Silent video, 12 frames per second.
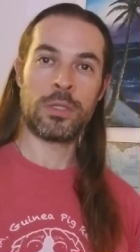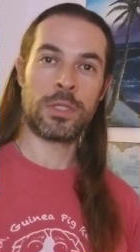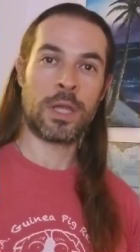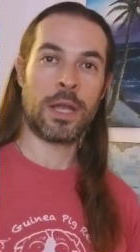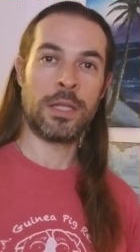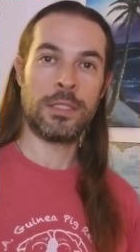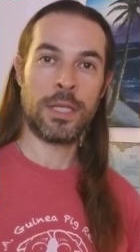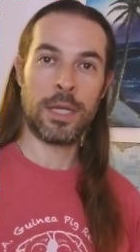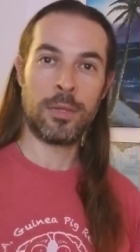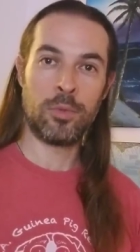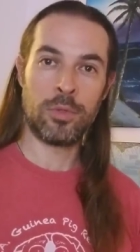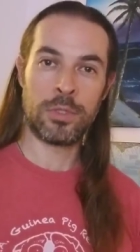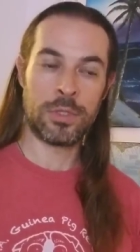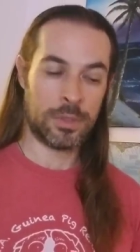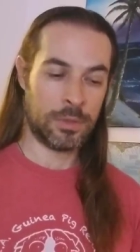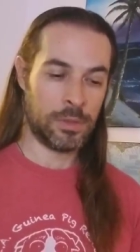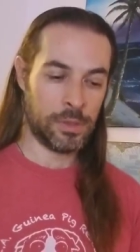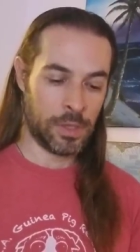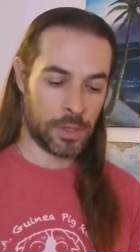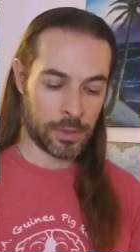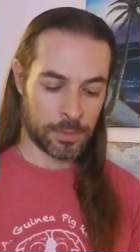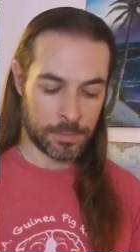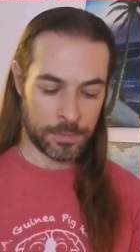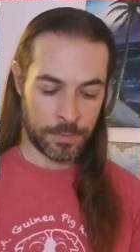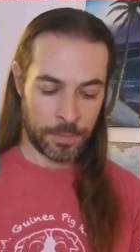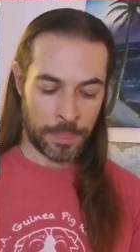Scotty's Animals, um,